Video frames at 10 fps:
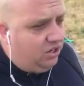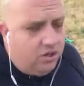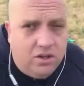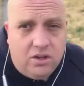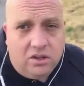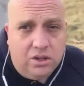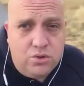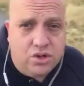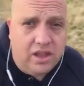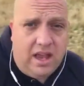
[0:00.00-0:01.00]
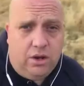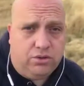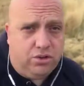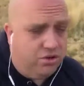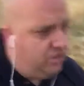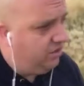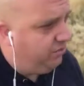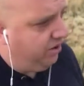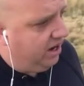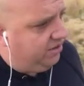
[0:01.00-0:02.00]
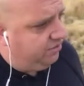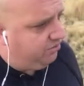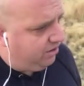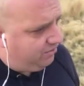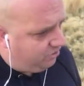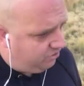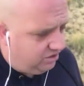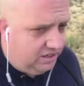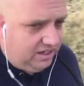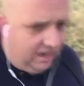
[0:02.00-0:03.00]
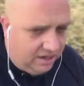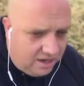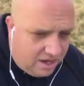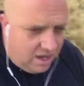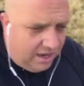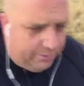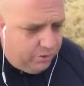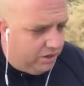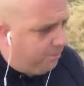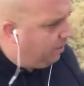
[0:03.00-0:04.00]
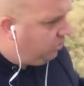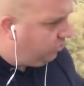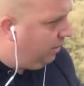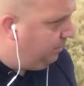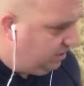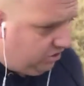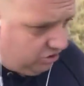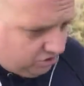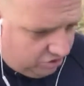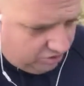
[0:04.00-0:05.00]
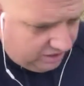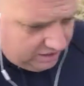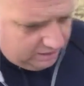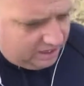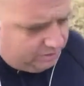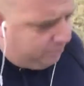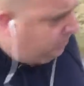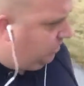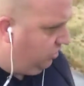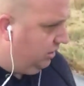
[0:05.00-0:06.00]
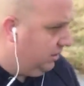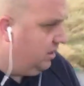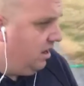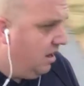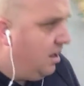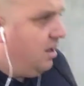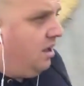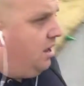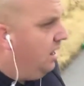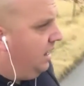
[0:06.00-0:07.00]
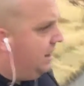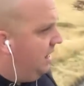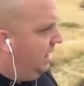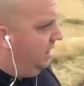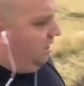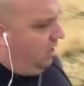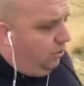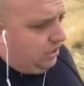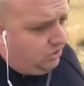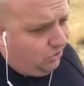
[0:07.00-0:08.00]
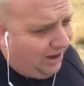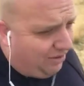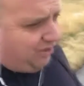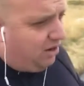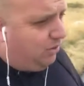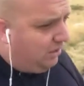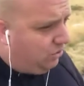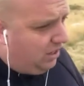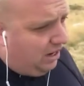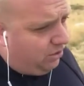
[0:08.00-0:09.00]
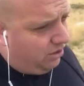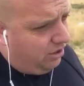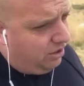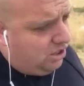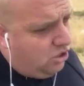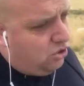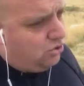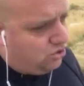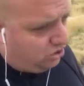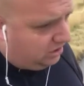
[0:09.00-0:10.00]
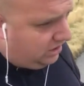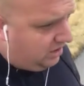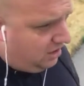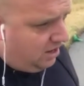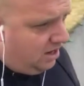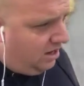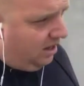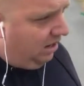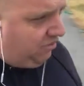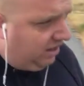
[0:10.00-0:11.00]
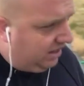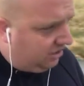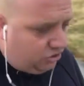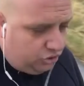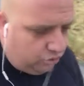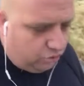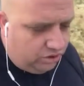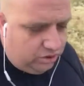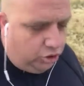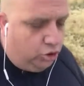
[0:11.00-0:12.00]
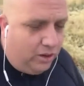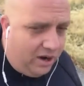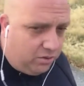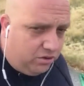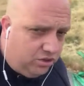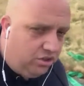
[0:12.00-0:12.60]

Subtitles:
loose in the house turns into 5 and 5 turns into 10. And we're doing a bunch of repetitions, getting a lot of repetitions. And then we get to a half hour, we get to an hour. Usually, if I get to 2 hours,